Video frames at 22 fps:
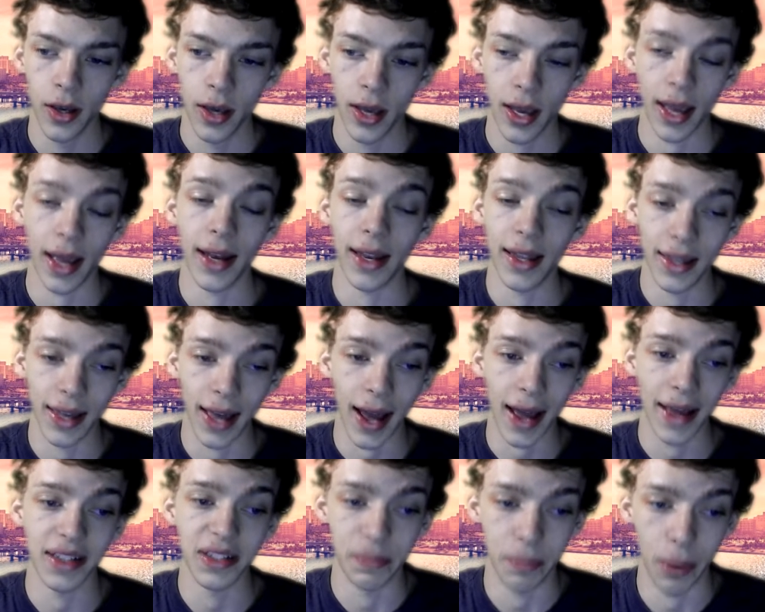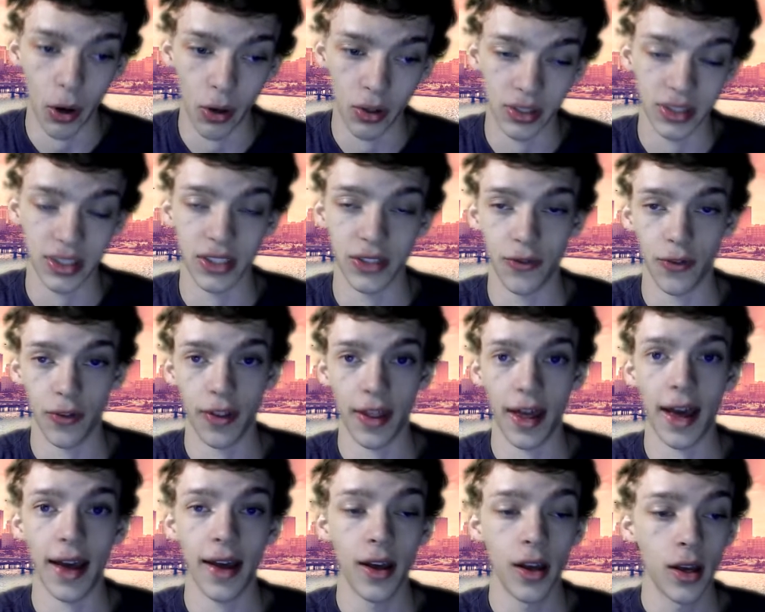and he got his bonuses for
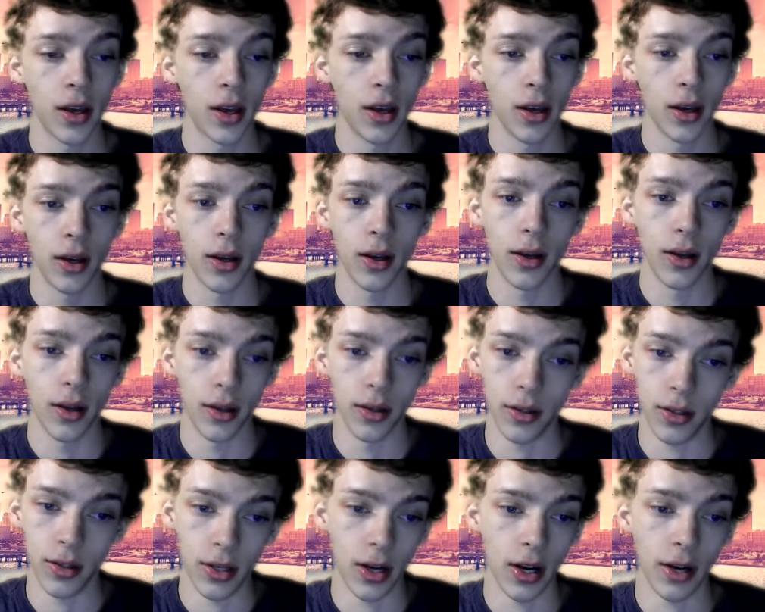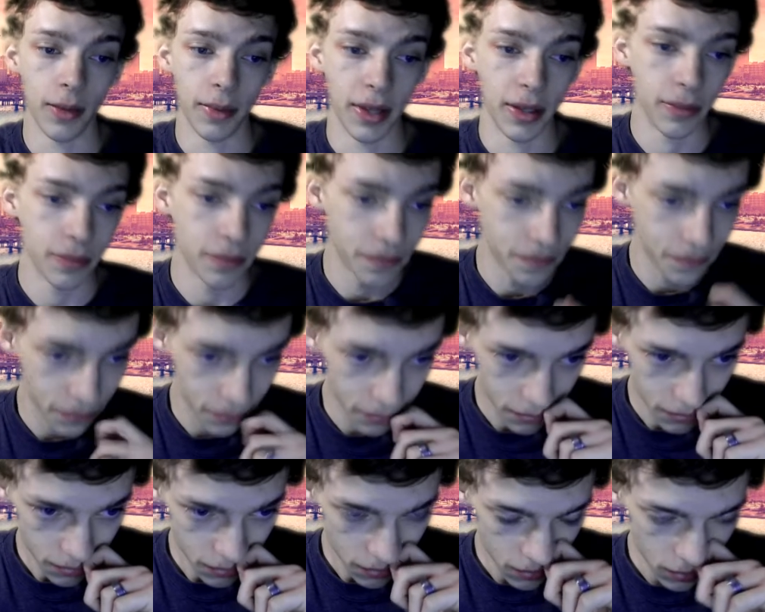that. You know what I mean?
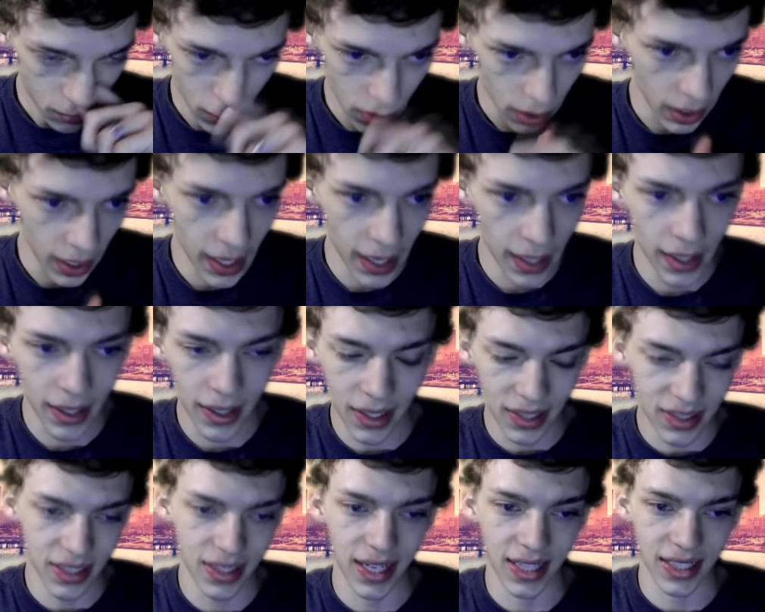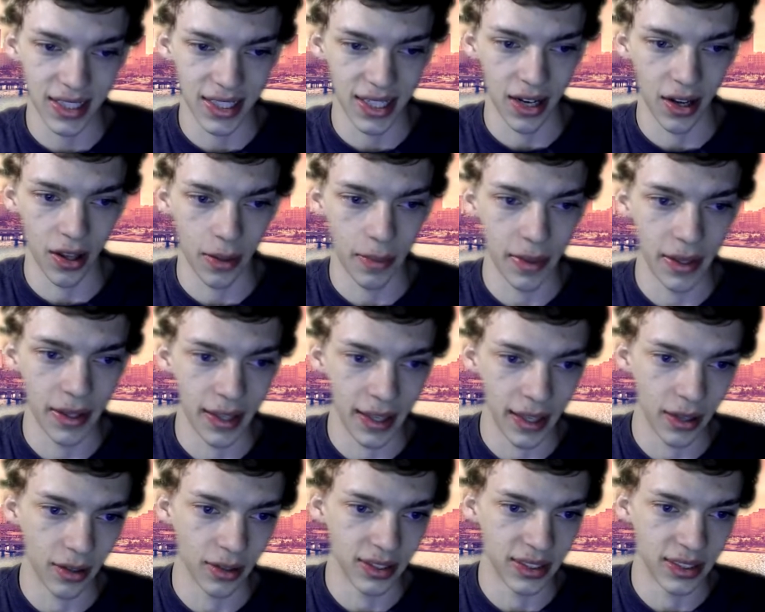And it doesn't necessarily mean that
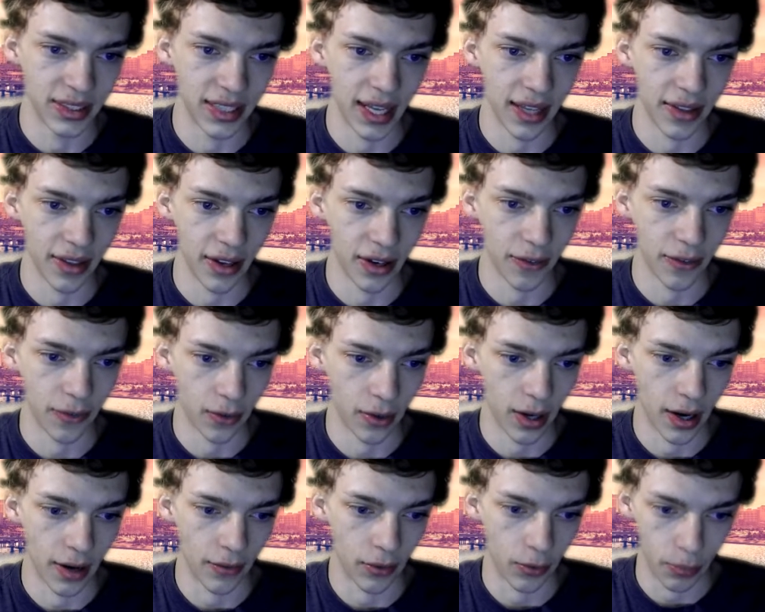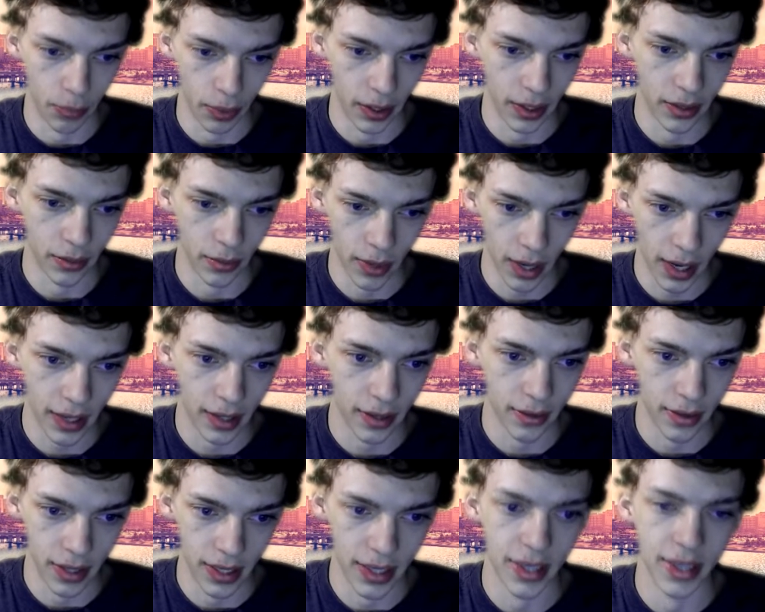he'll stay there forever, but right,
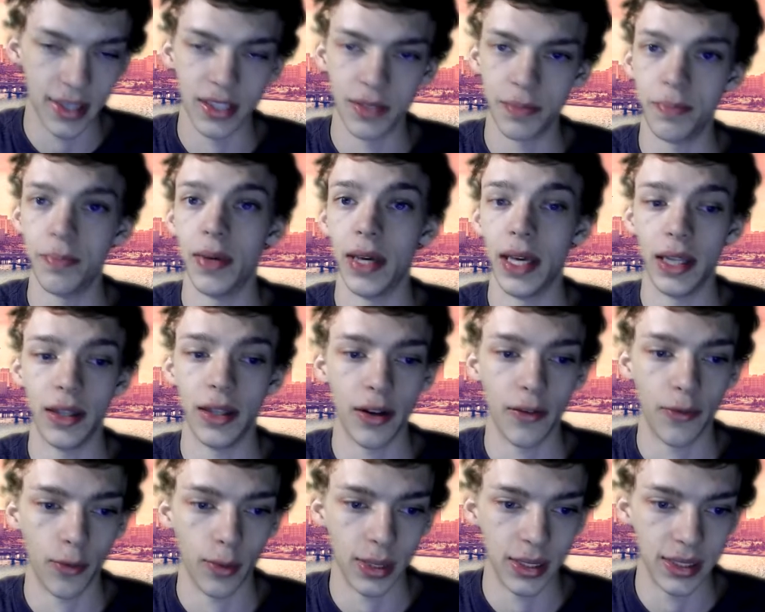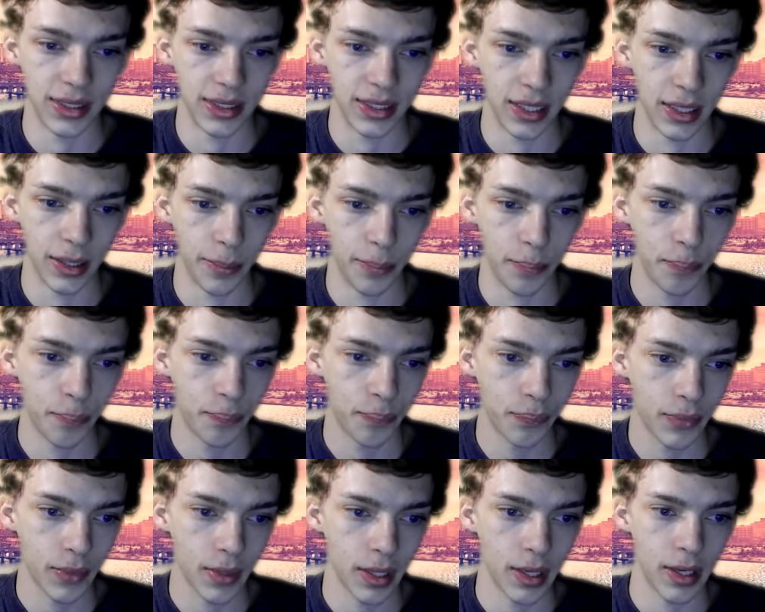he is being there for his team.
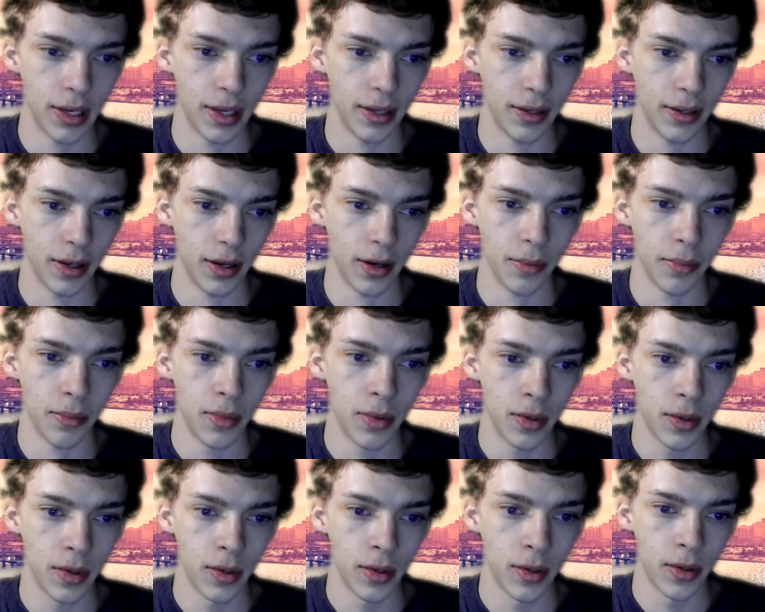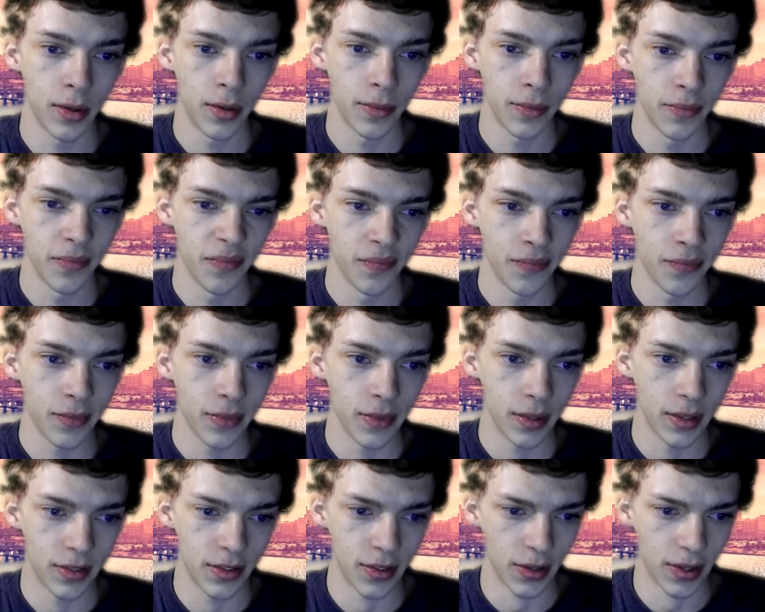And
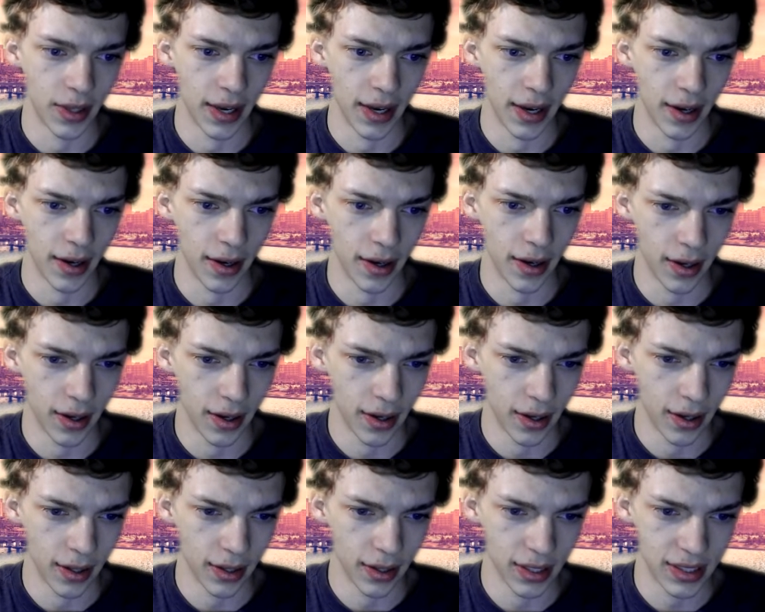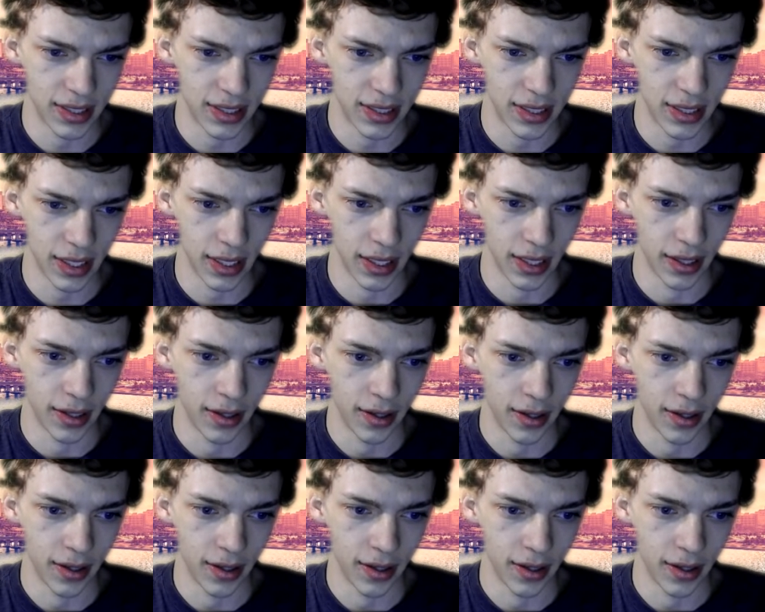so yeah, let's see.